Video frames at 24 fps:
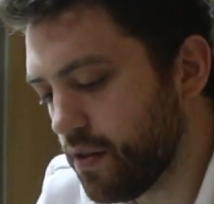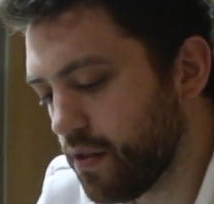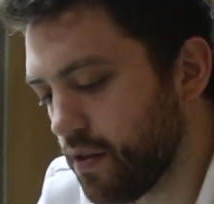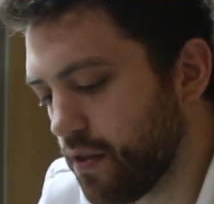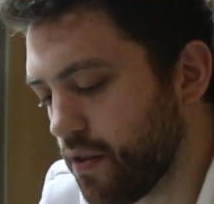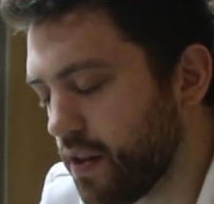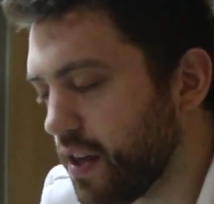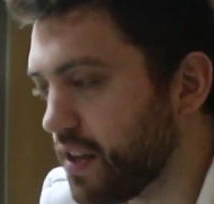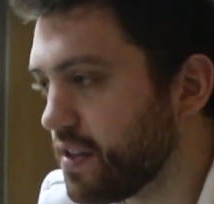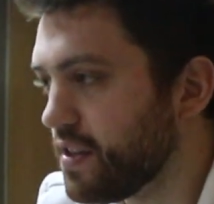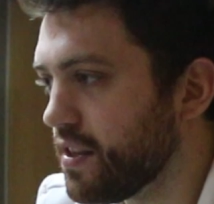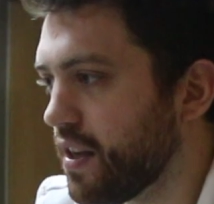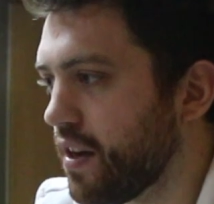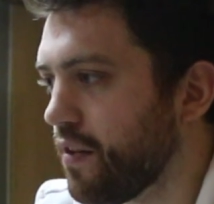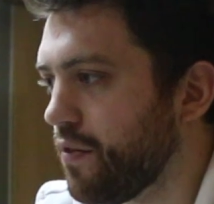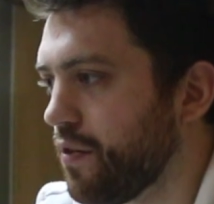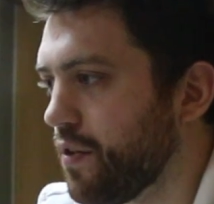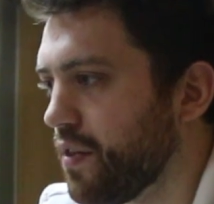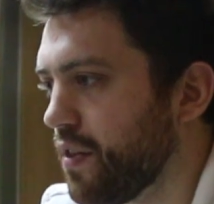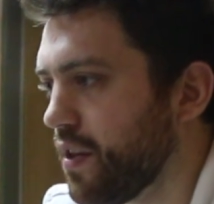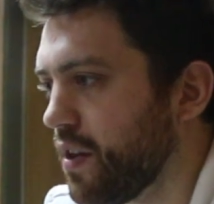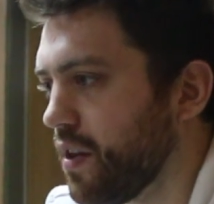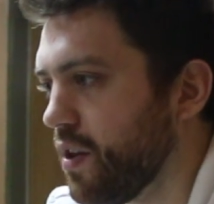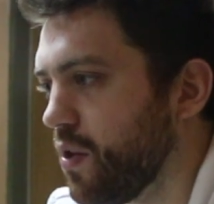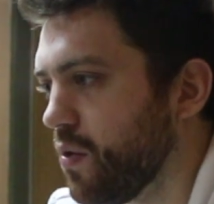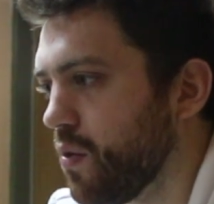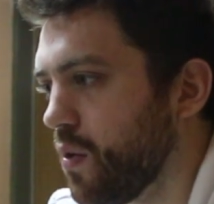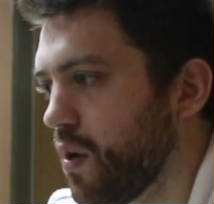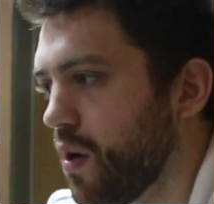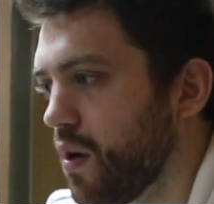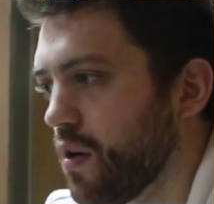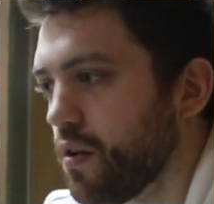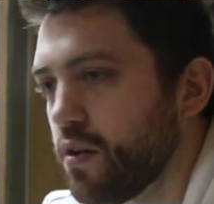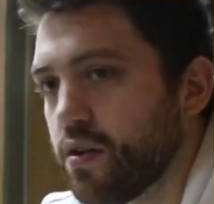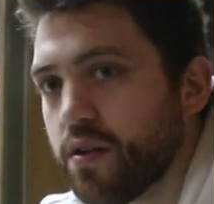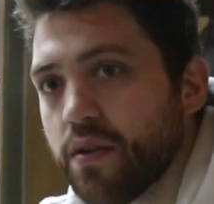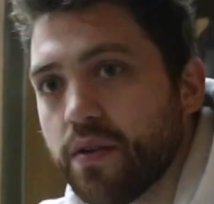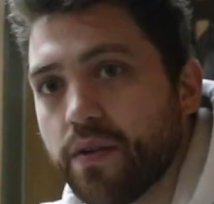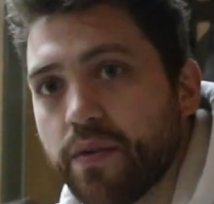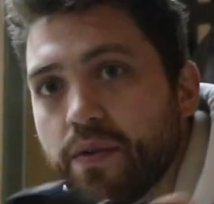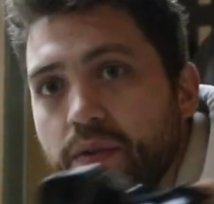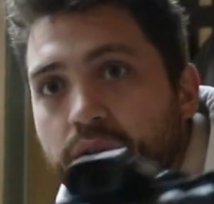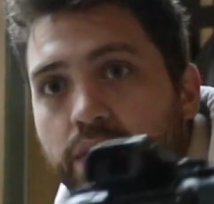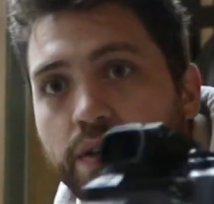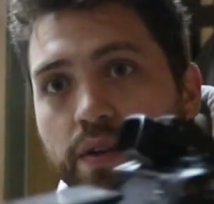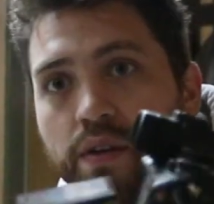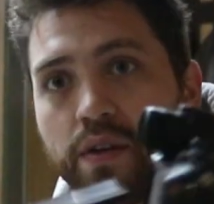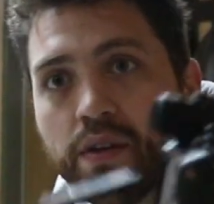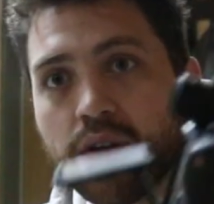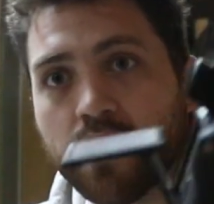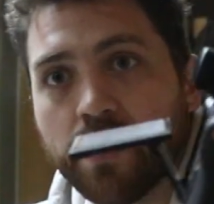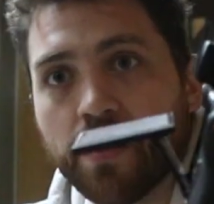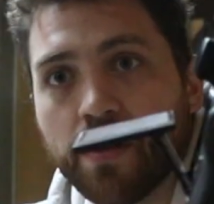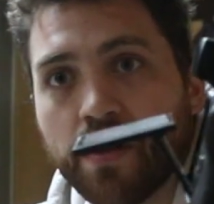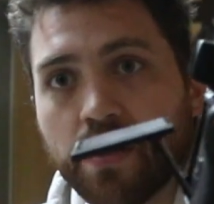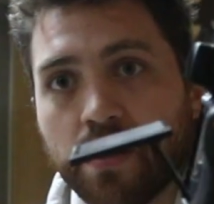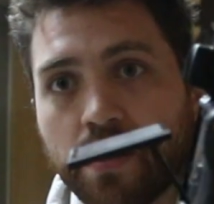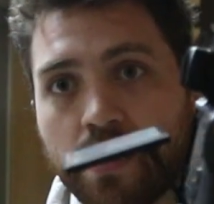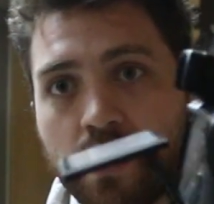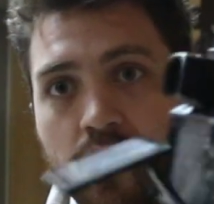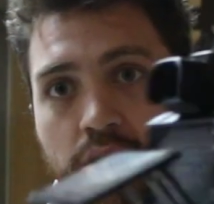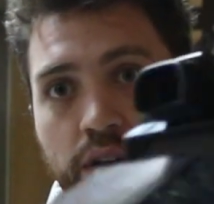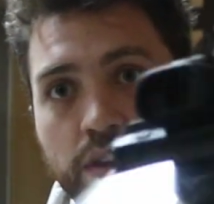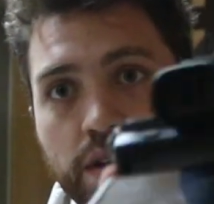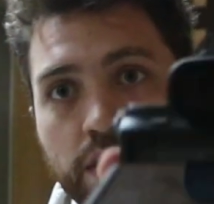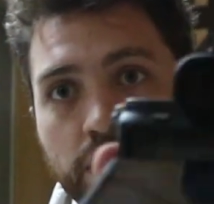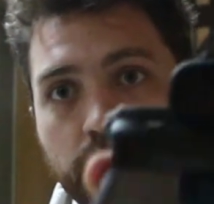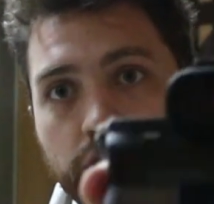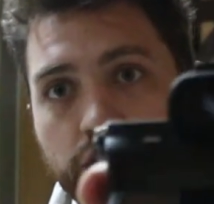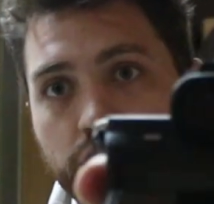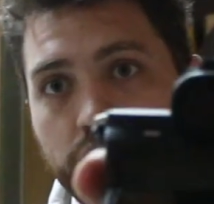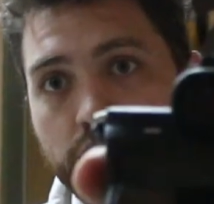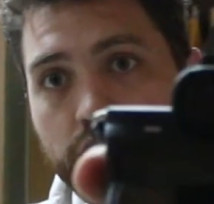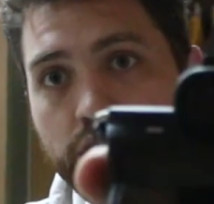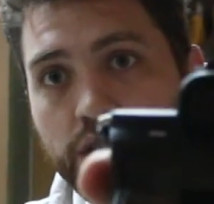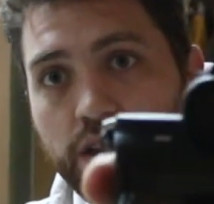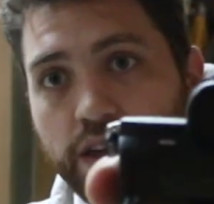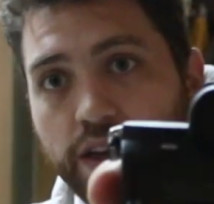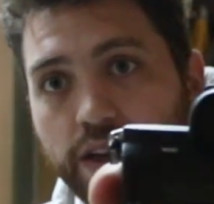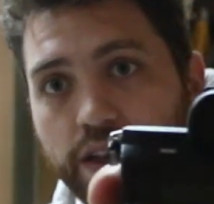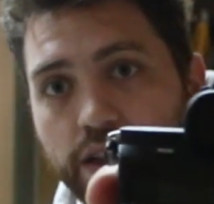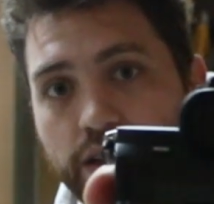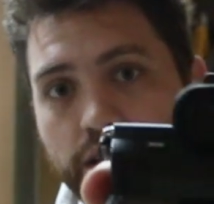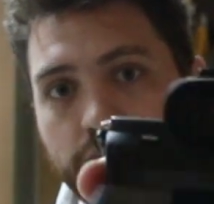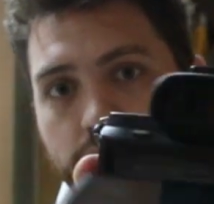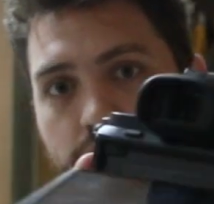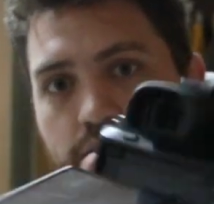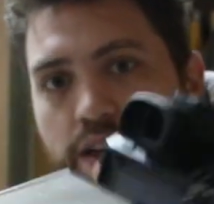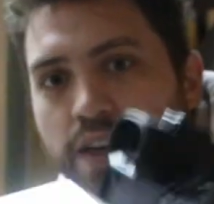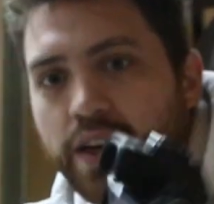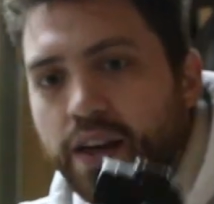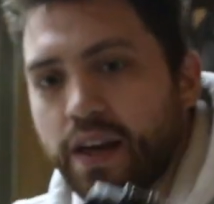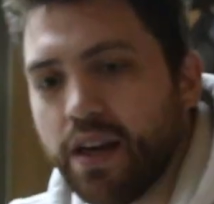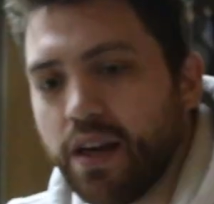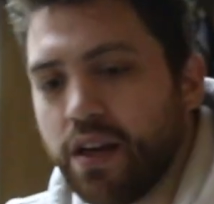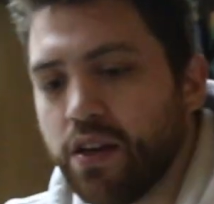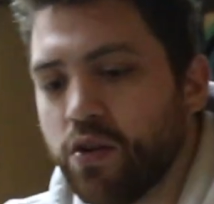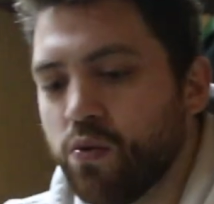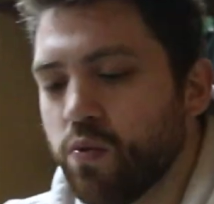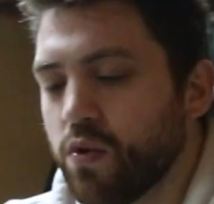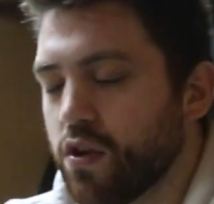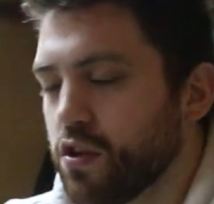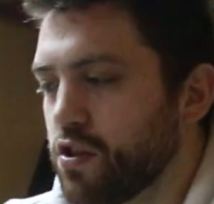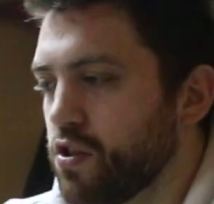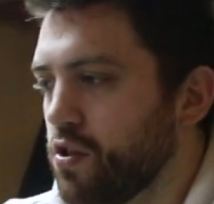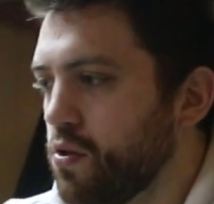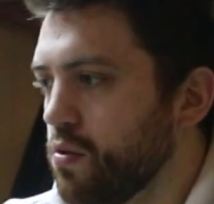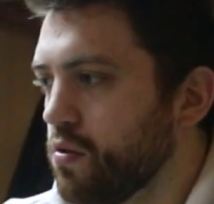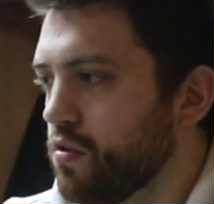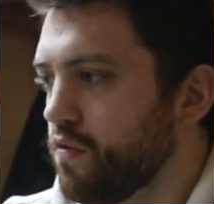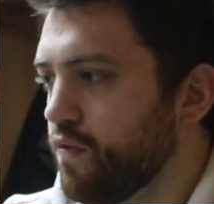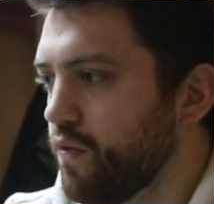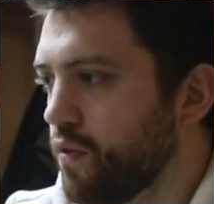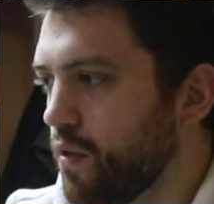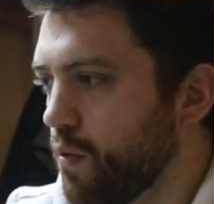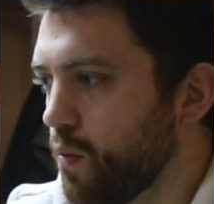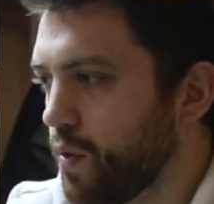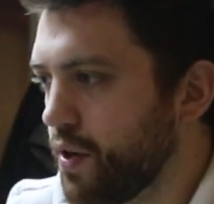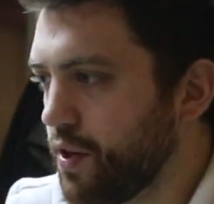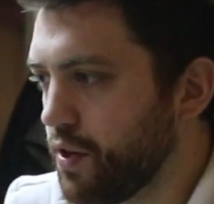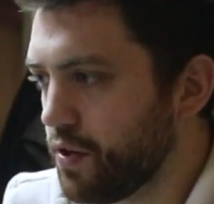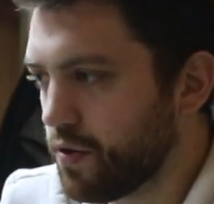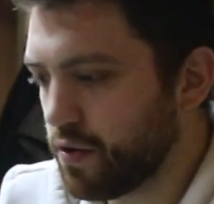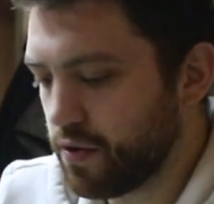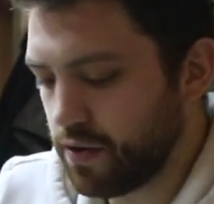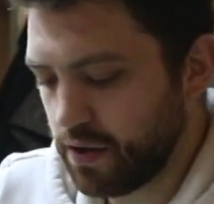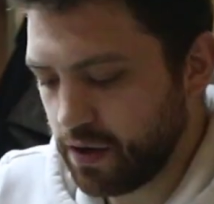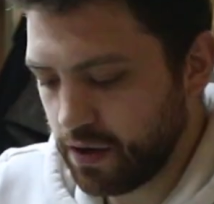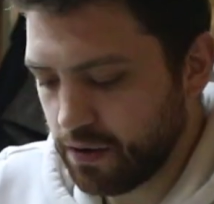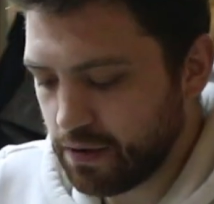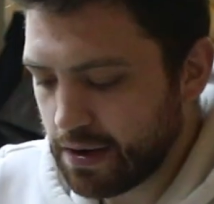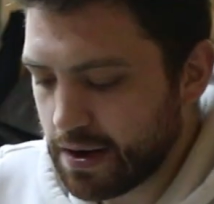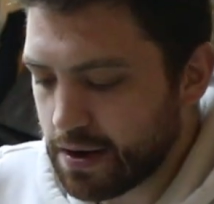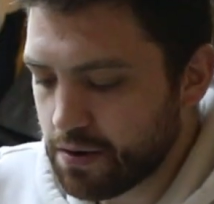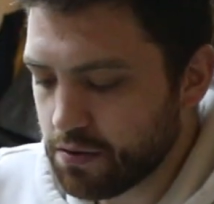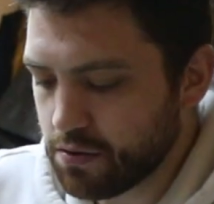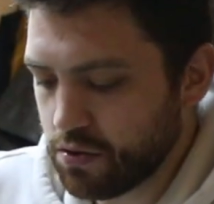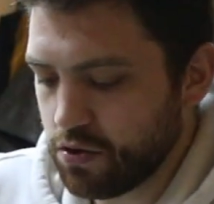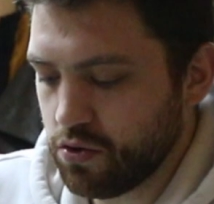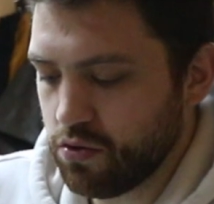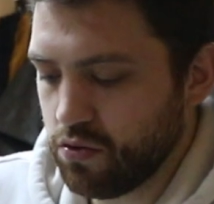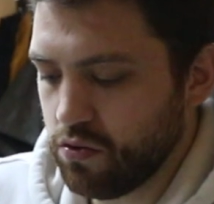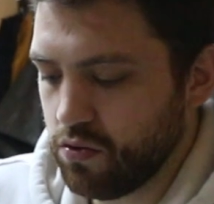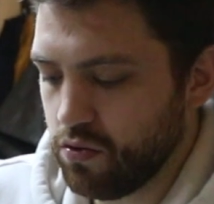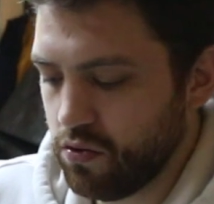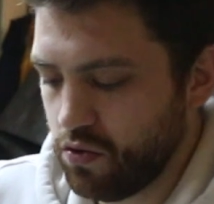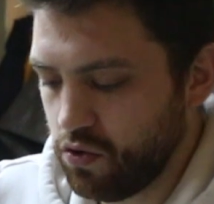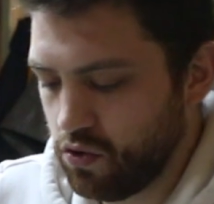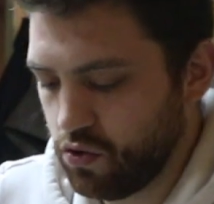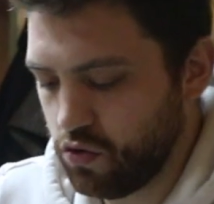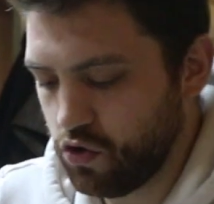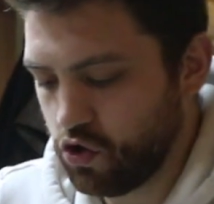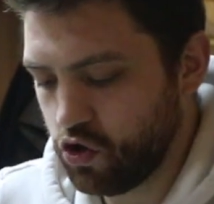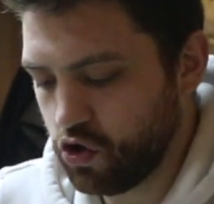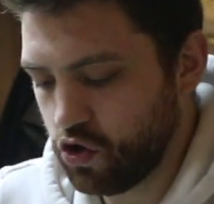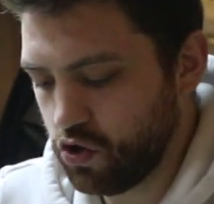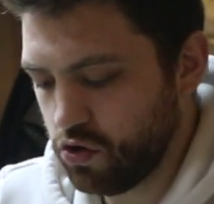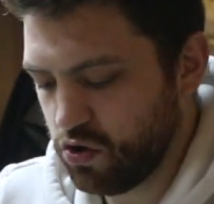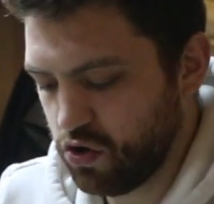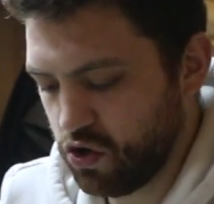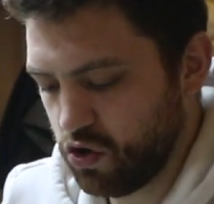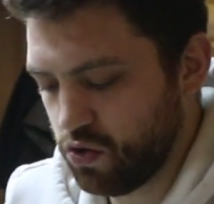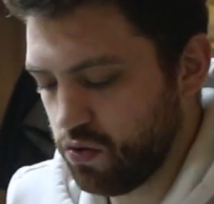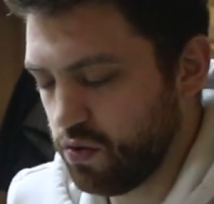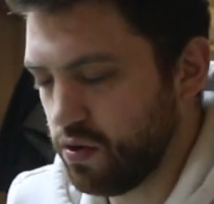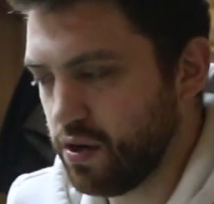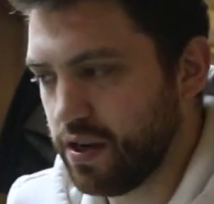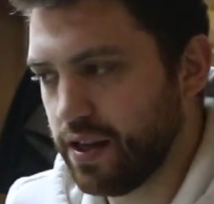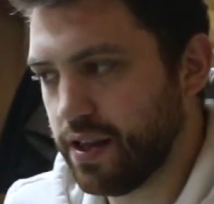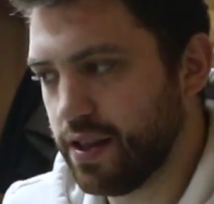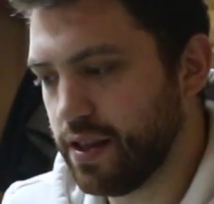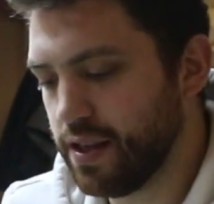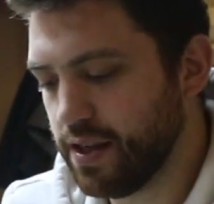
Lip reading: That's everything you got. Just like this. It was useful when you're on the ground to shoot like